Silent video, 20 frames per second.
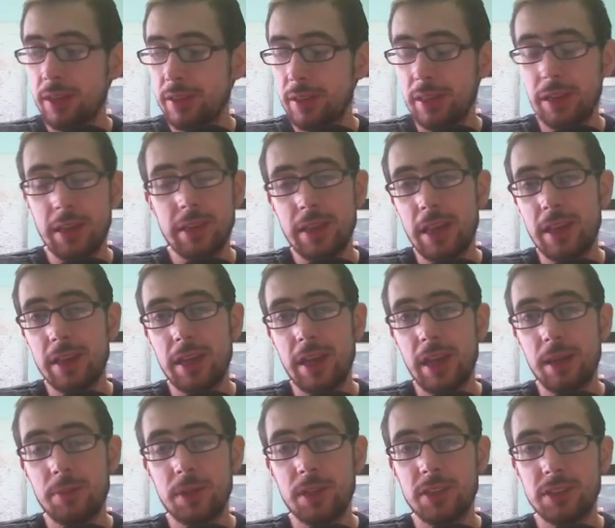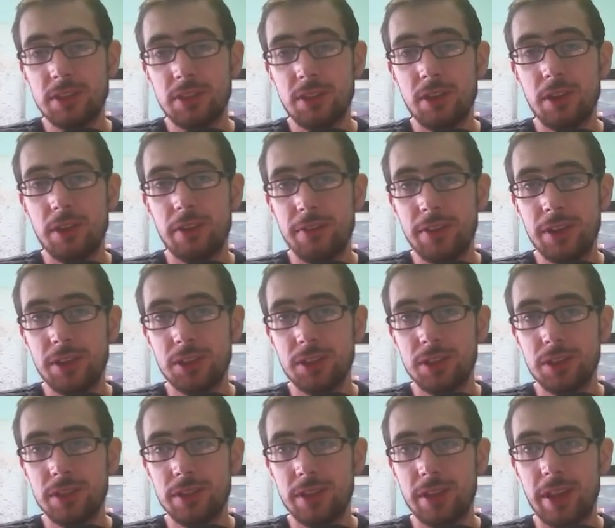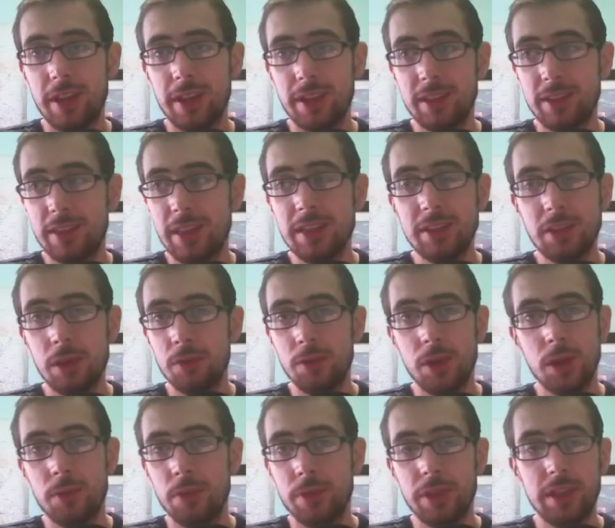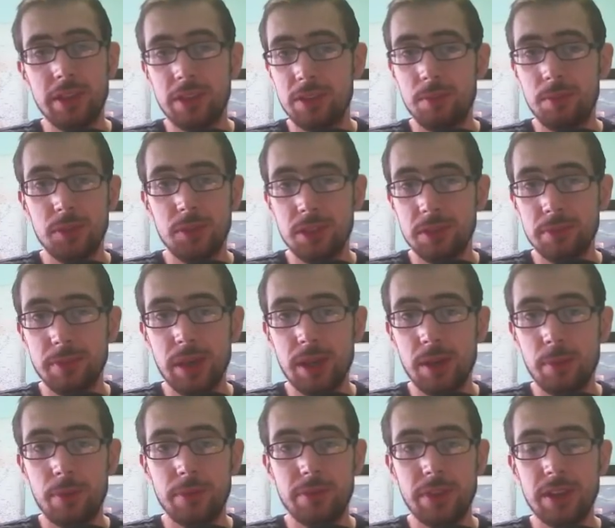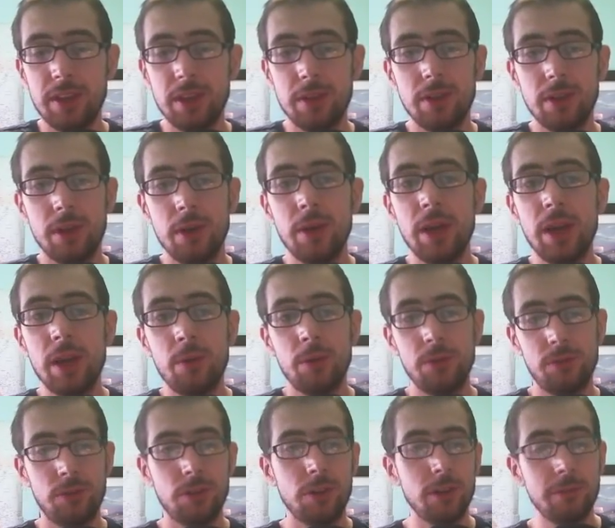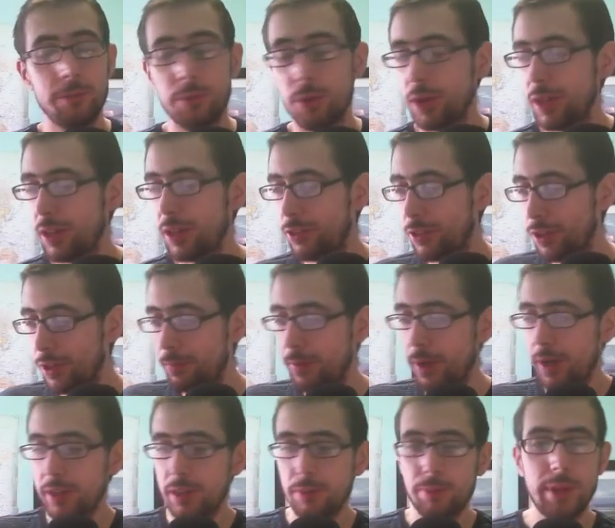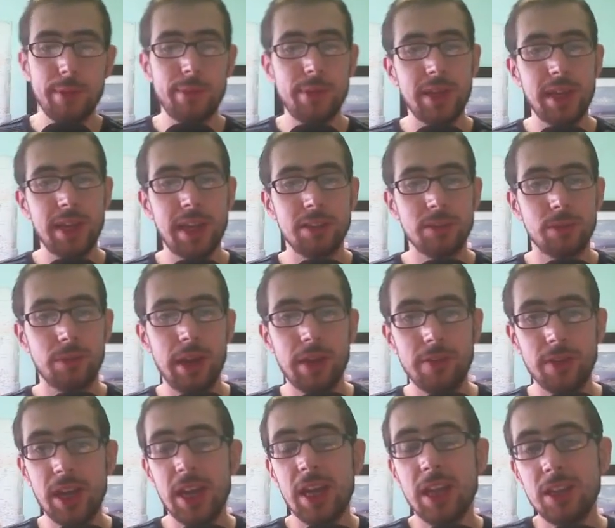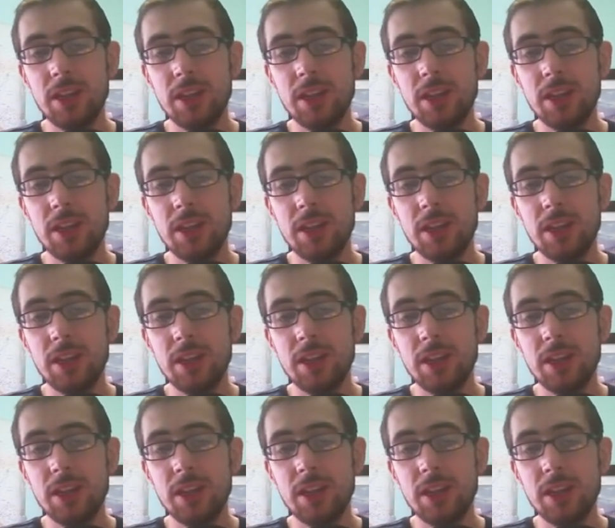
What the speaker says: They ain't going to help you because it's not an official, they don't know what that distribution is made up of. They don't know whether or not you've put in third-party PPAs or whatever.